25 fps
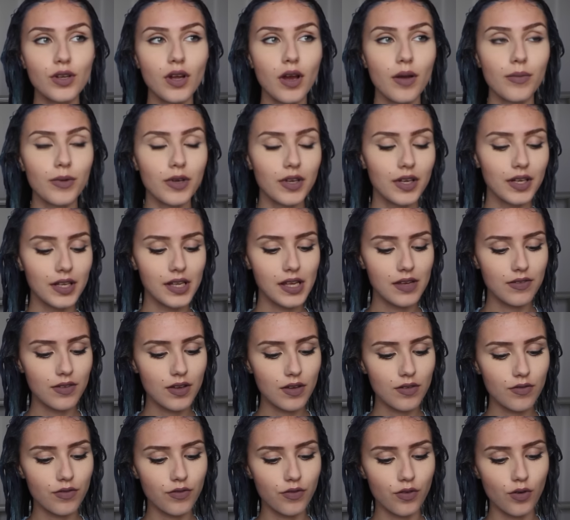Now I'm gonna leave
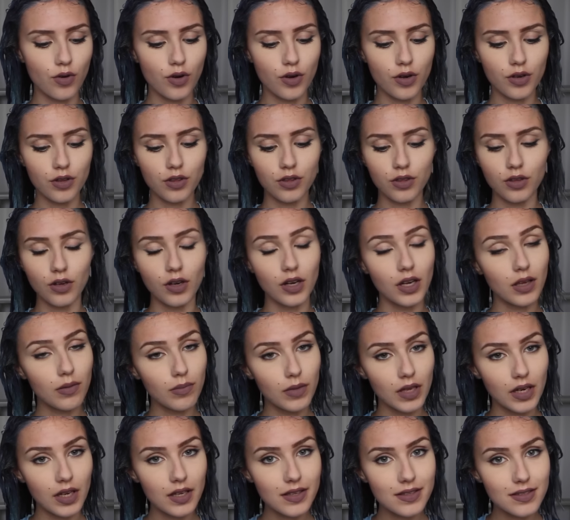it for
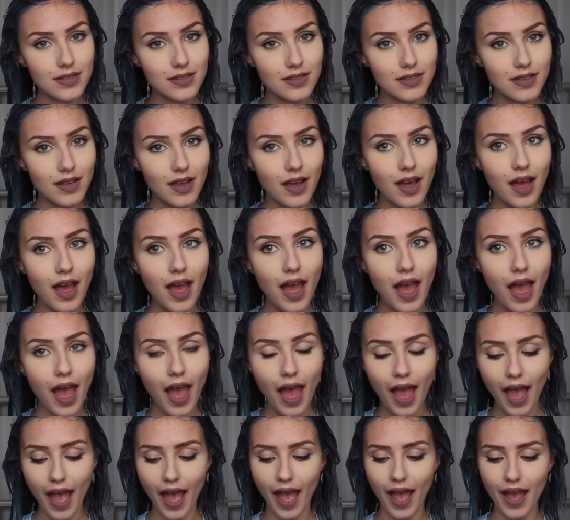30 minutes
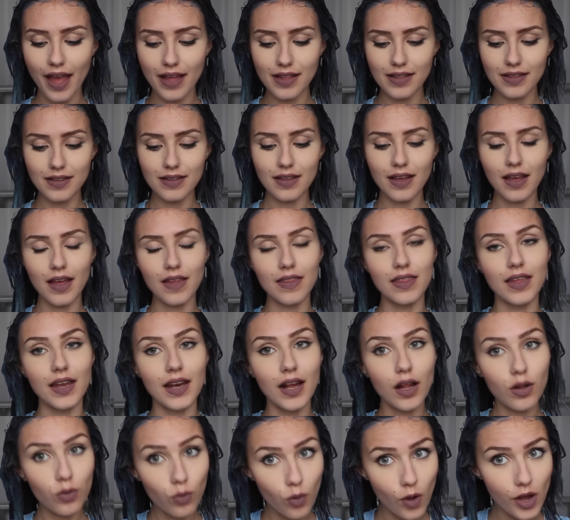and
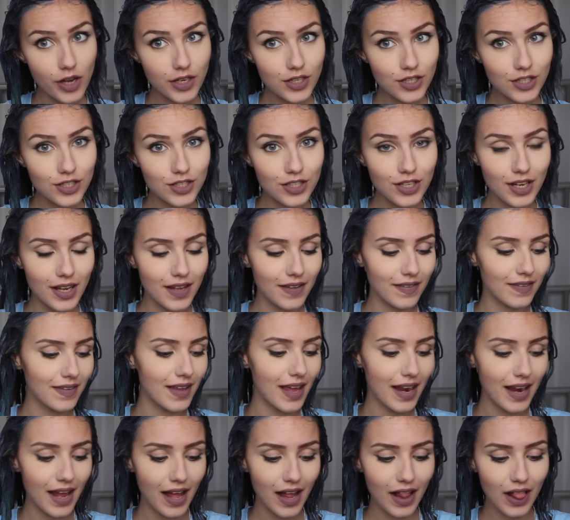then I'll wash, and
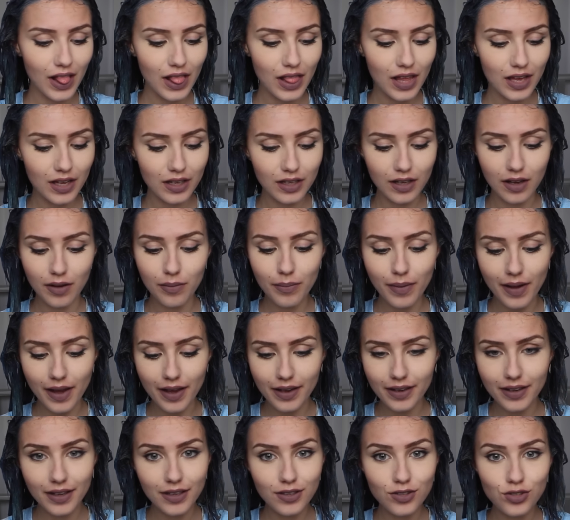then I'll come
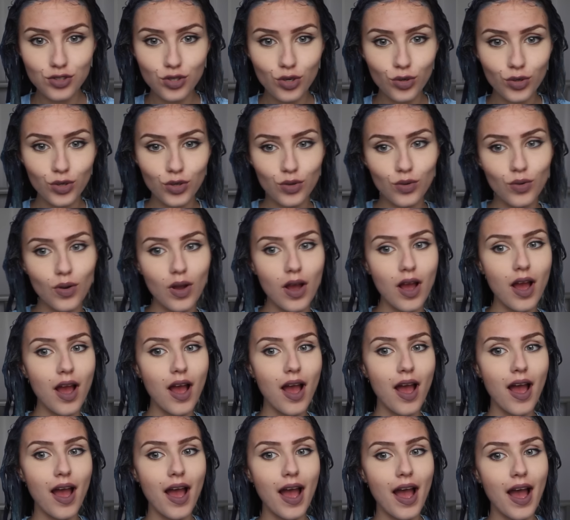back and show you
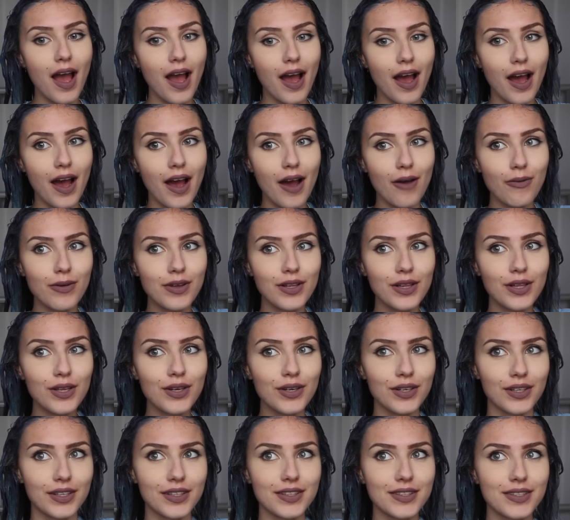how it
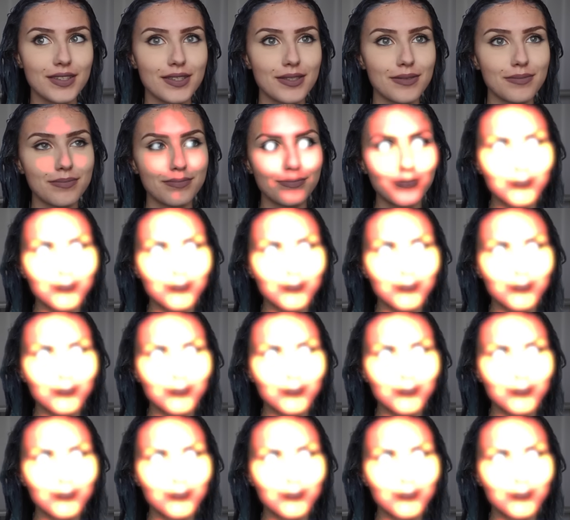looks.